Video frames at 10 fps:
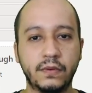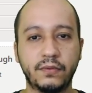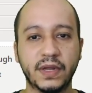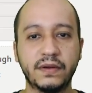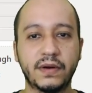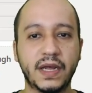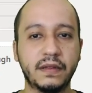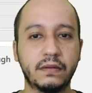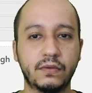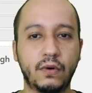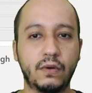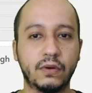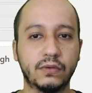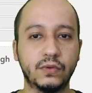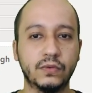renderize or
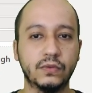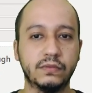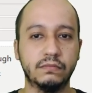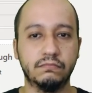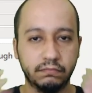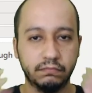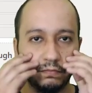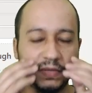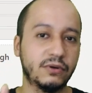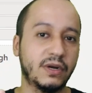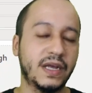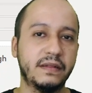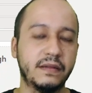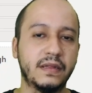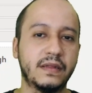to
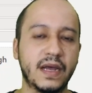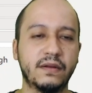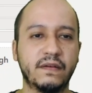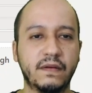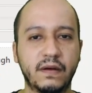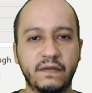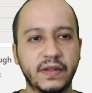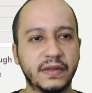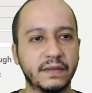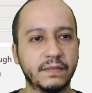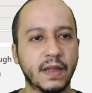visualize this kind of, of design.